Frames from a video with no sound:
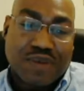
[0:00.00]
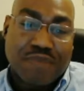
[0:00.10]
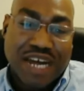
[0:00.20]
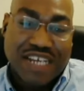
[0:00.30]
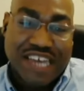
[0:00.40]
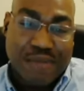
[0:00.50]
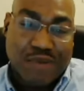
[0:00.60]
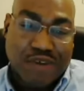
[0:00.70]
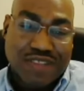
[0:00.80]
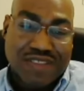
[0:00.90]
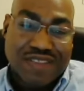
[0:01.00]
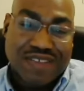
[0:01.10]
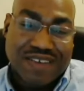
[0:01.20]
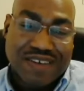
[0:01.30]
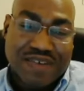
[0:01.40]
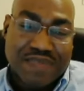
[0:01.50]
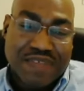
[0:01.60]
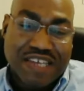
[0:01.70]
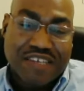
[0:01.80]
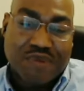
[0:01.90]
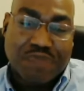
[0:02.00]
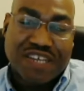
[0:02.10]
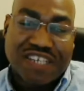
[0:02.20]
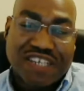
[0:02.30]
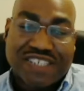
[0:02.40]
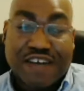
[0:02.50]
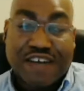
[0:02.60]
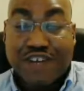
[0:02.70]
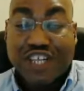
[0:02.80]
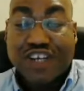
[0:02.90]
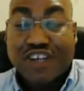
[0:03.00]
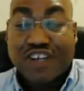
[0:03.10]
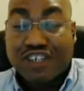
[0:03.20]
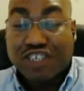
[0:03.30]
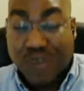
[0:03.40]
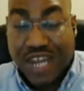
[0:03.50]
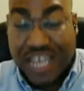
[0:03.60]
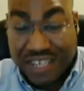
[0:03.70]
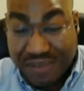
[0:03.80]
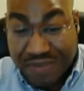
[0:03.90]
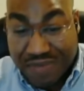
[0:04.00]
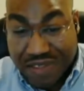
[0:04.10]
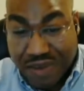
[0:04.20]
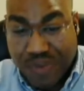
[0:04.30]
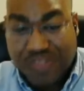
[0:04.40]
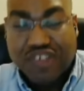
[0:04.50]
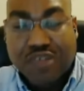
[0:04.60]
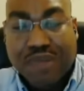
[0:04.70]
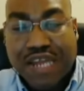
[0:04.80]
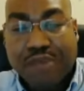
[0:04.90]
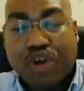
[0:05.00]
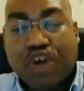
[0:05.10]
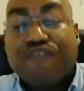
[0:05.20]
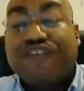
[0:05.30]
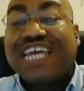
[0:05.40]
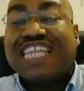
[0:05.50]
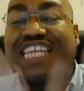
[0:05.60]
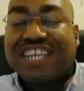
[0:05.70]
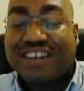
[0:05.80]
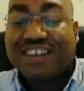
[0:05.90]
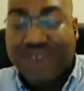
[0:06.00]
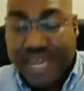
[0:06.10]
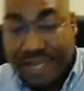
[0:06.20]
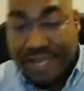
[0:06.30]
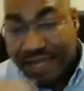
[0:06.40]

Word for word: mind game on it. Yeah. He replaced Vanilla Drain with the somatic marker Vanilla Rain.